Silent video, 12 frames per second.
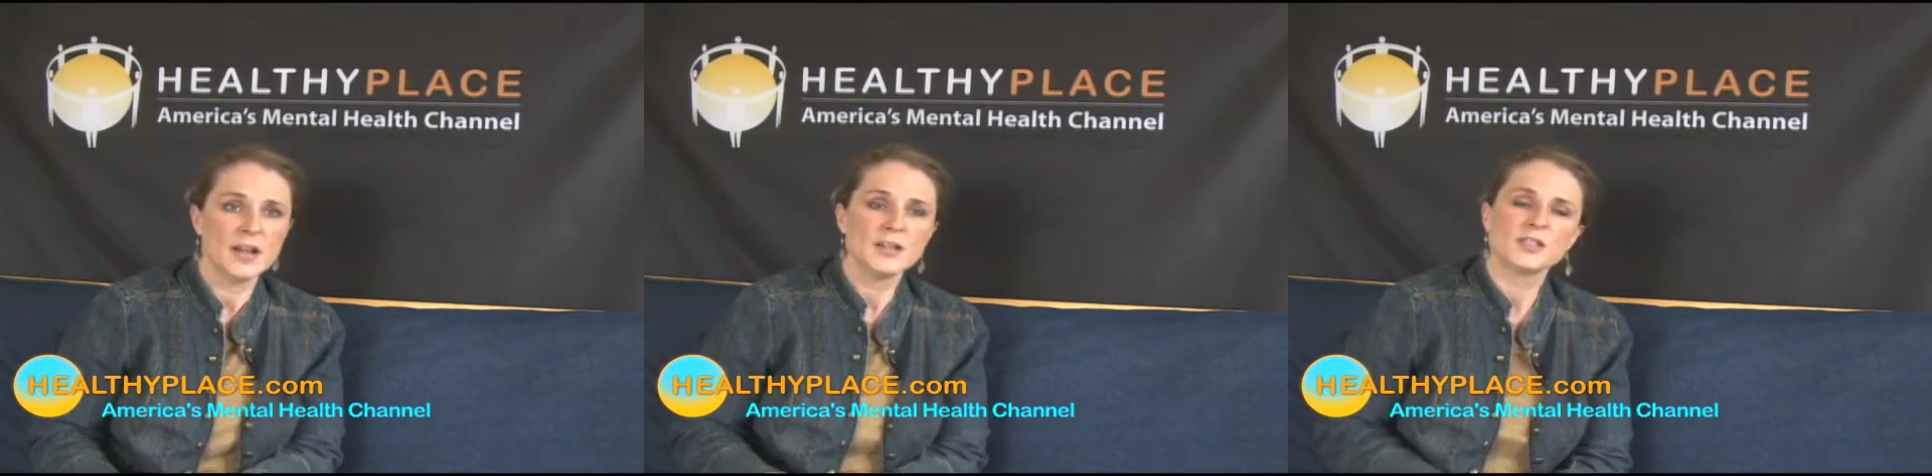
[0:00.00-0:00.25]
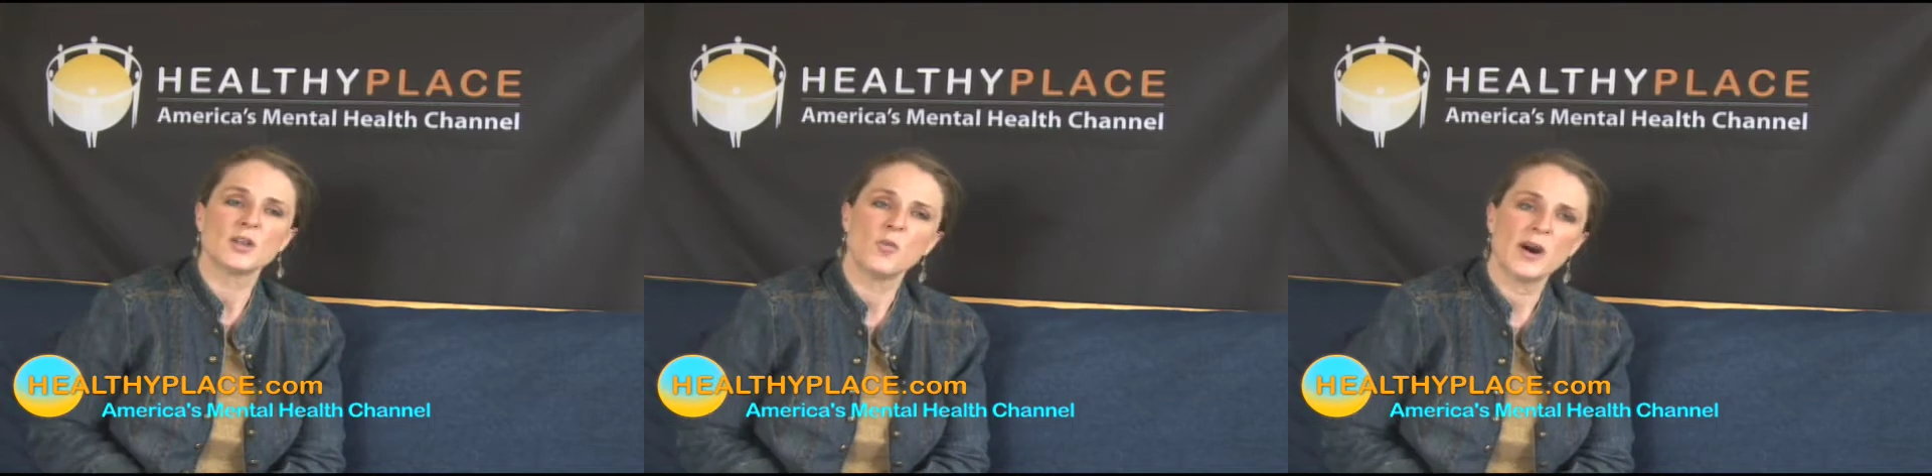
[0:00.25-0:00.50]

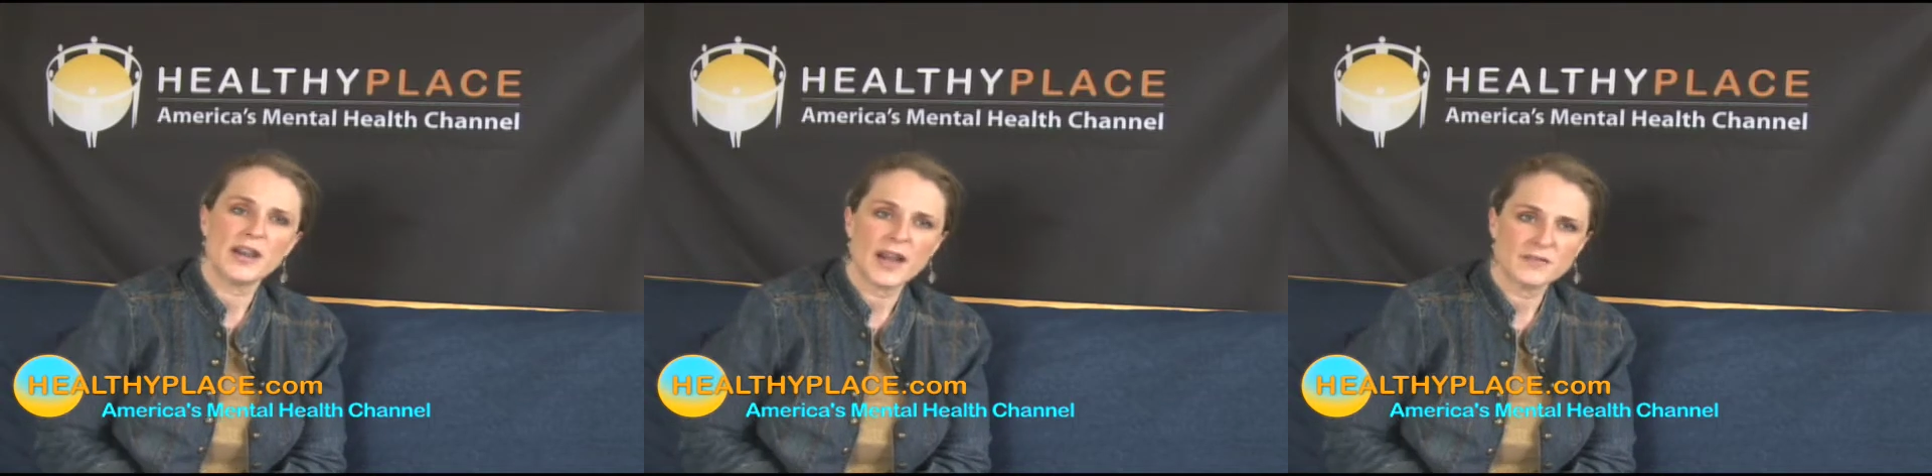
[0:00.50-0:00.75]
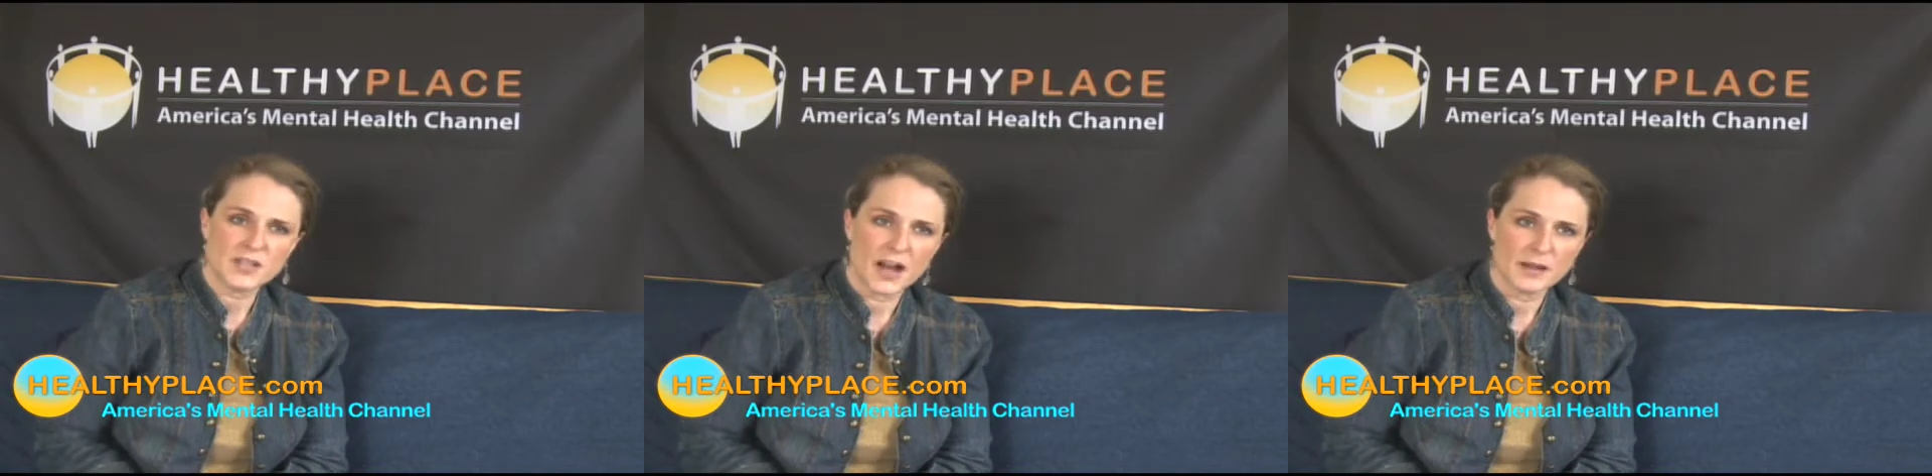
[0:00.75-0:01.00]
So what
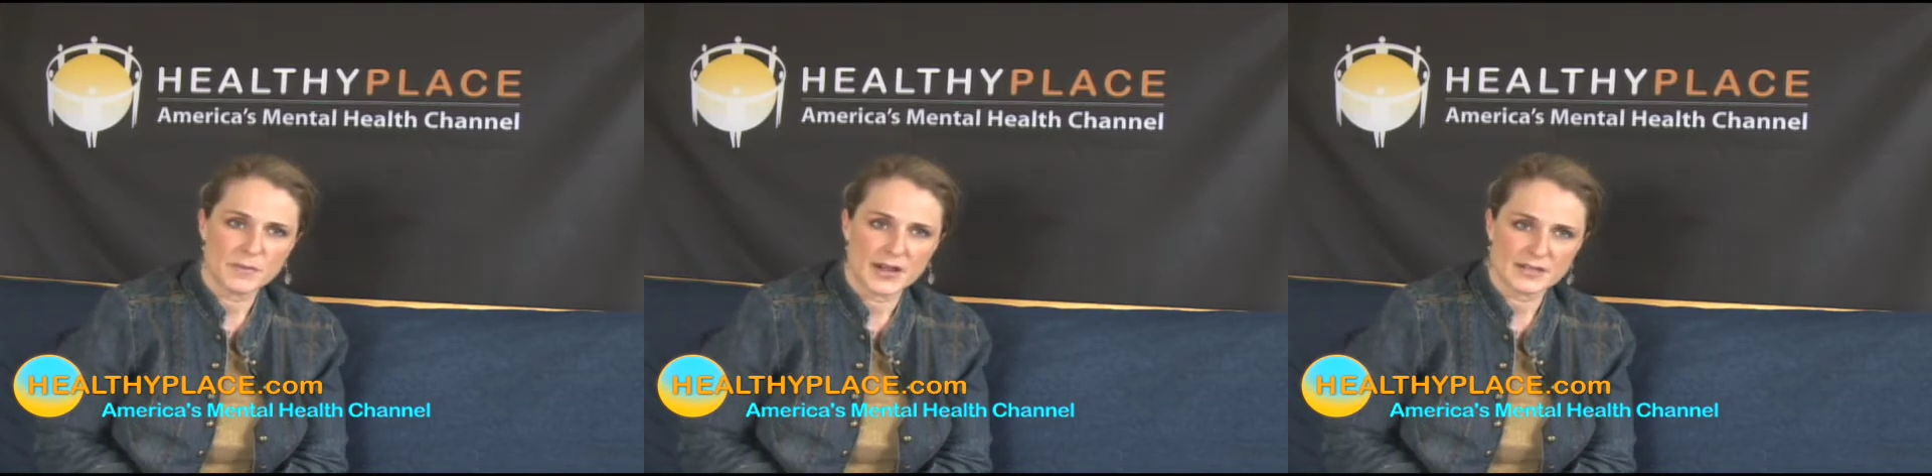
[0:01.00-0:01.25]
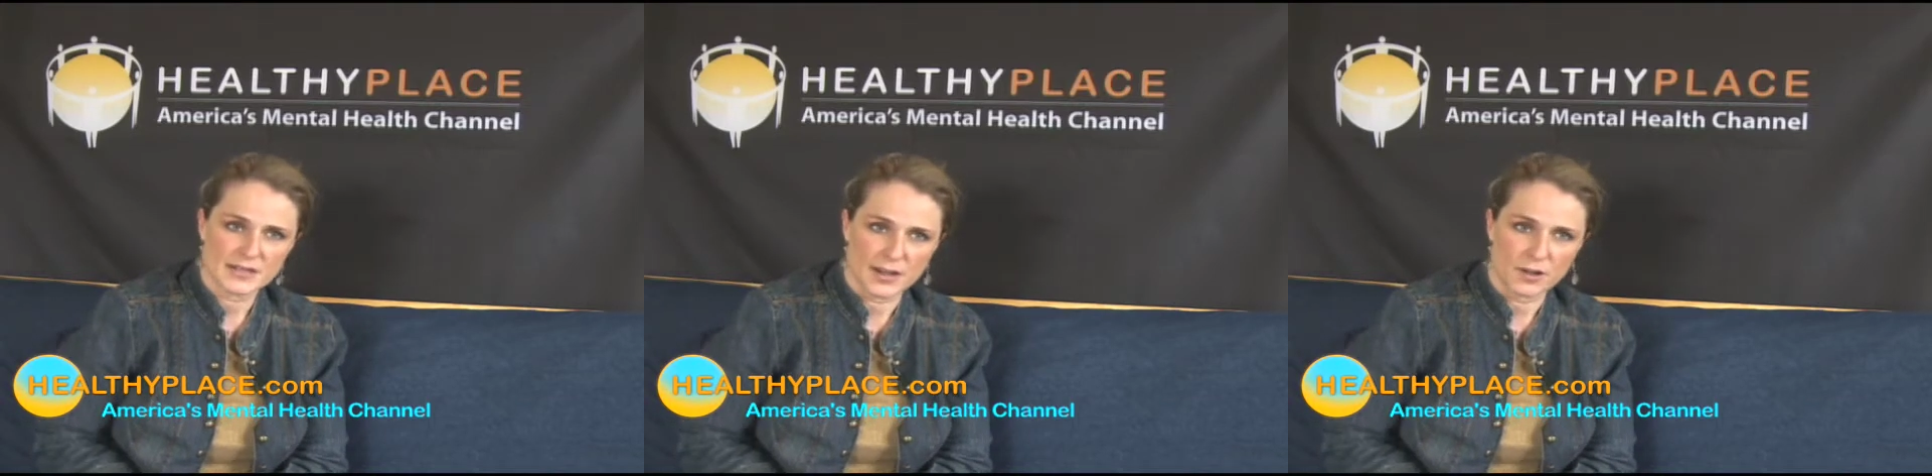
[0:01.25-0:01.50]
I've taught
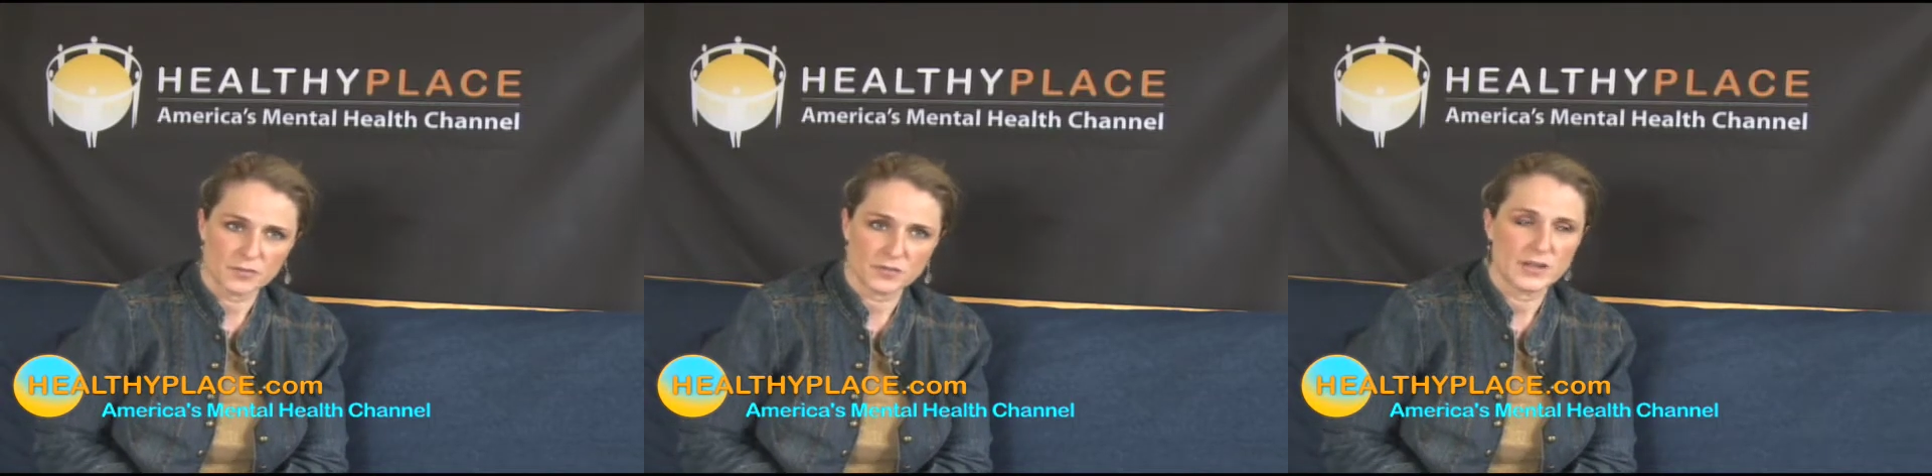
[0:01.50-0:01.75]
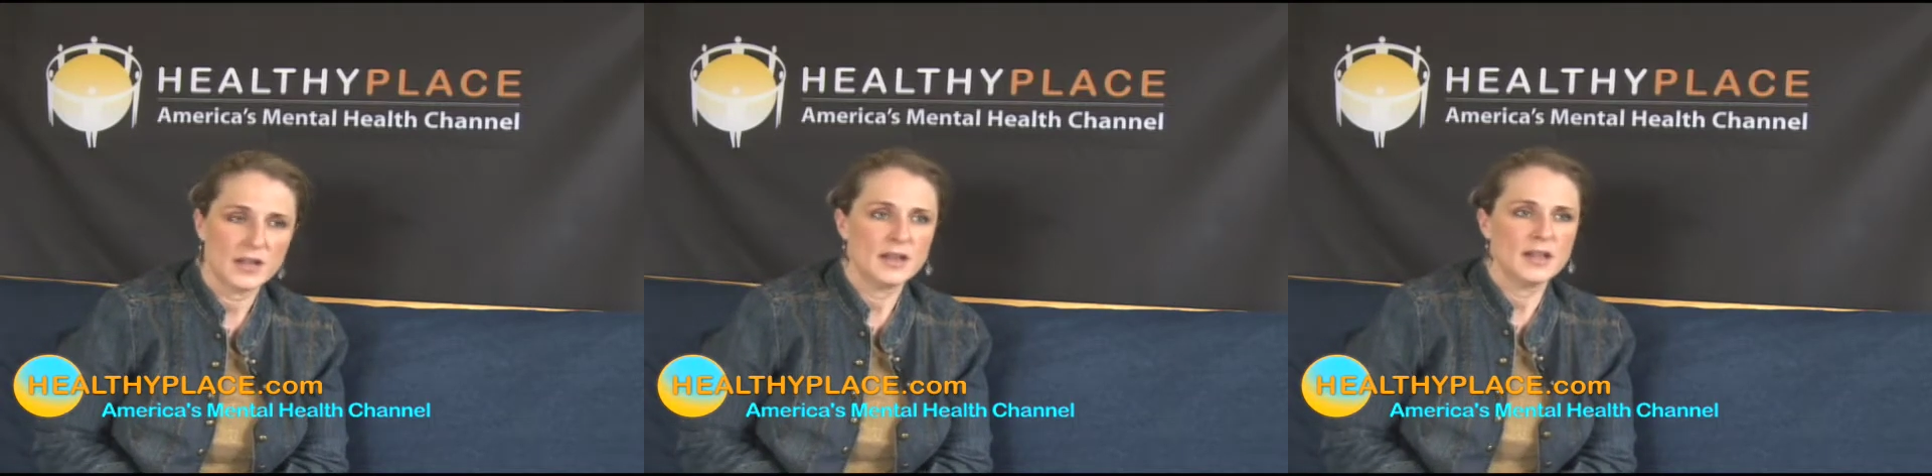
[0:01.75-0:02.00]
myself